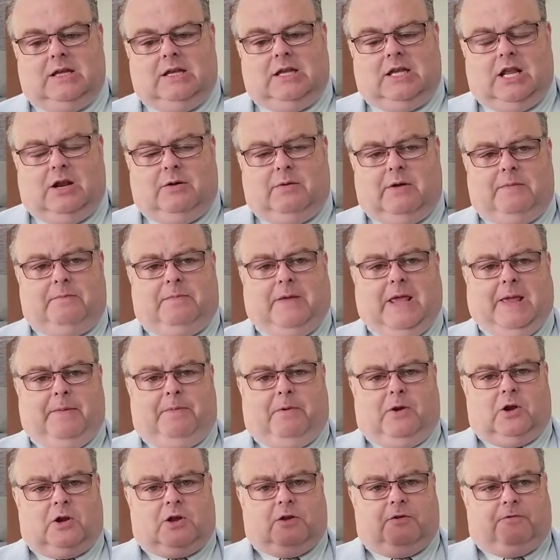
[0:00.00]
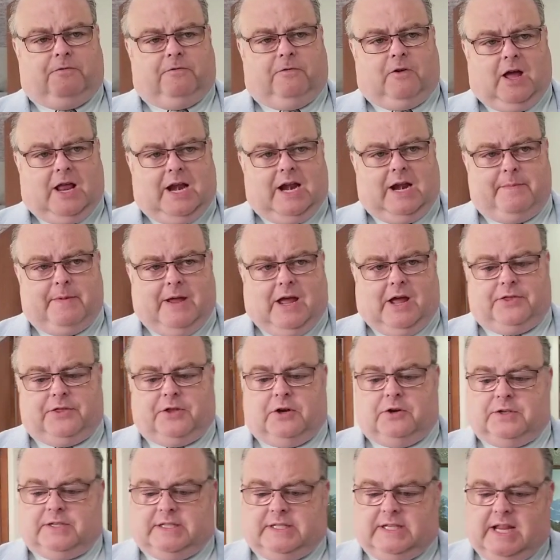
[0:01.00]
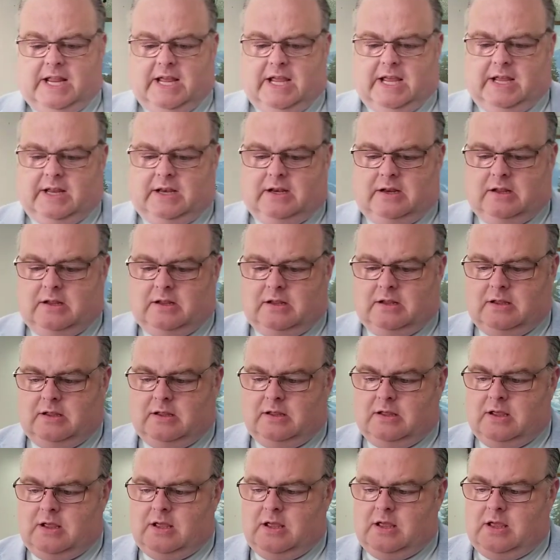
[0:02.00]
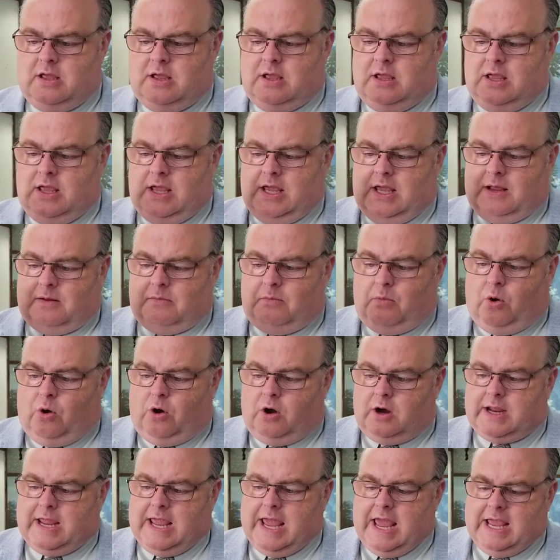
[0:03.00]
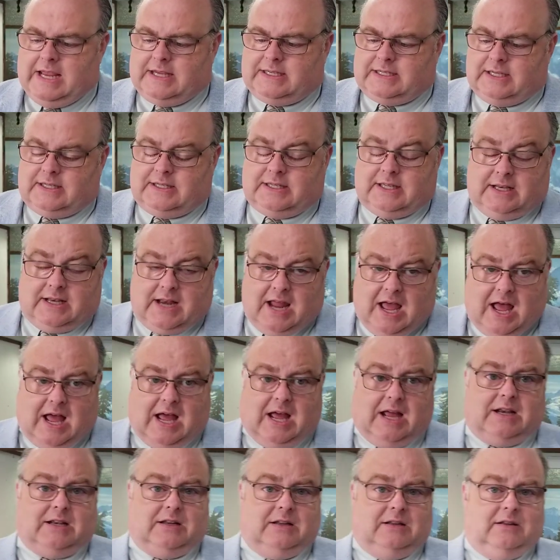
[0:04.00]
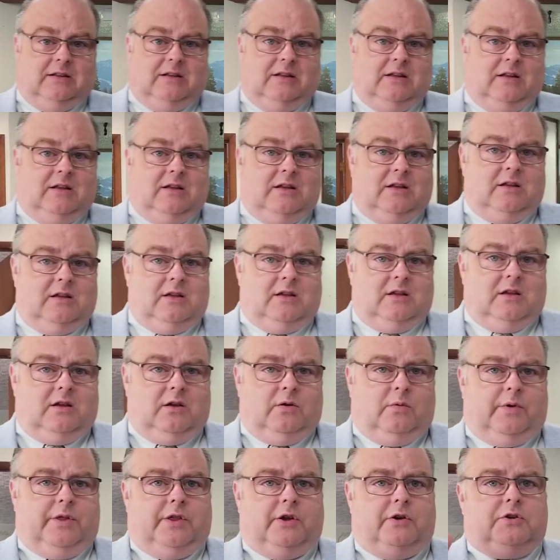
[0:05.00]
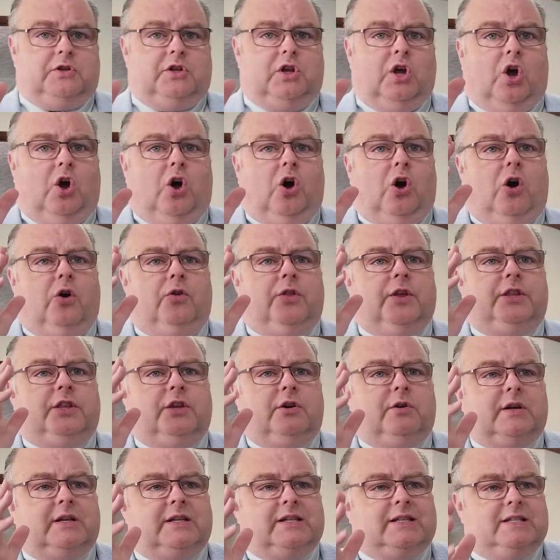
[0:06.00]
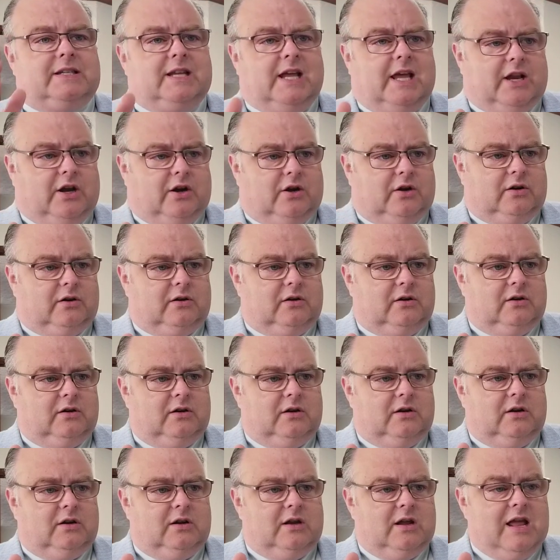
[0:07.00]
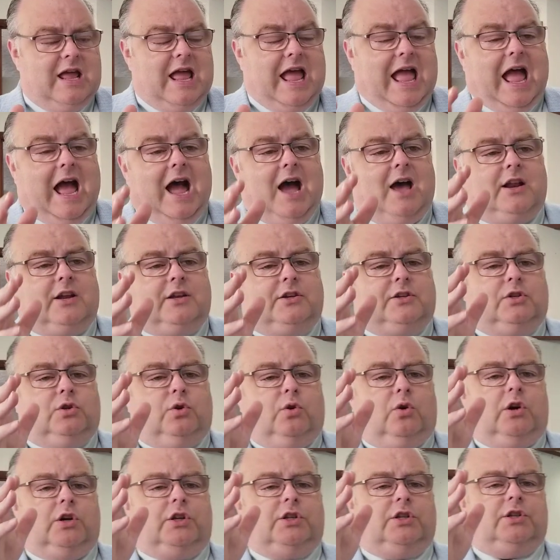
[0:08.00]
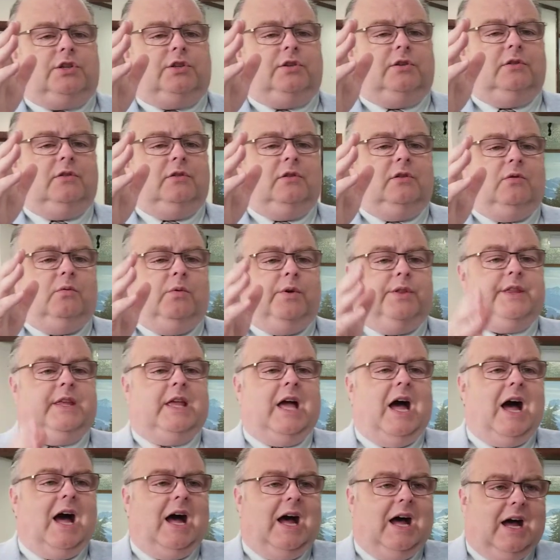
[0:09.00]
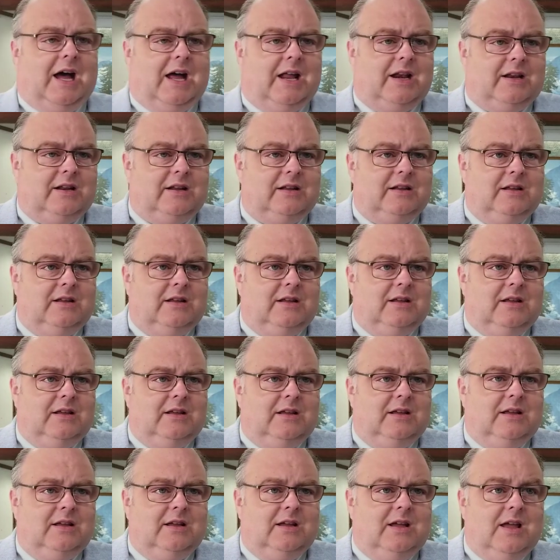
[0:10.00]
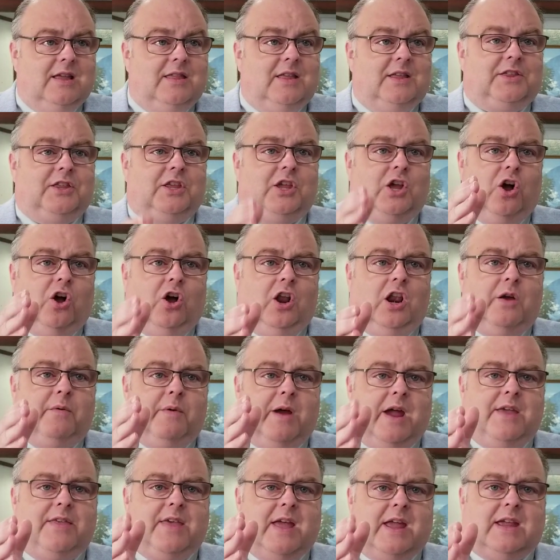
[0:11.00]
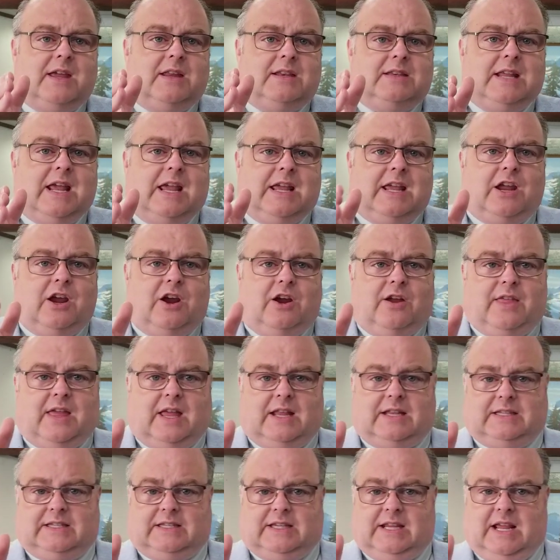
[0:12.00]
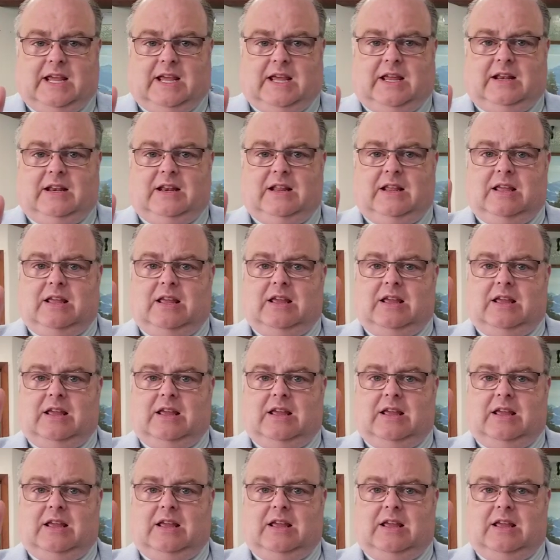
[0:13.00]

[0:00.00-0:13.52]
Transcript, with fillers: You know, when people are confronted about their sin, in more cases than not, when they're told that they're a sinner, out of sorts with God, that the only way they can take care of that sin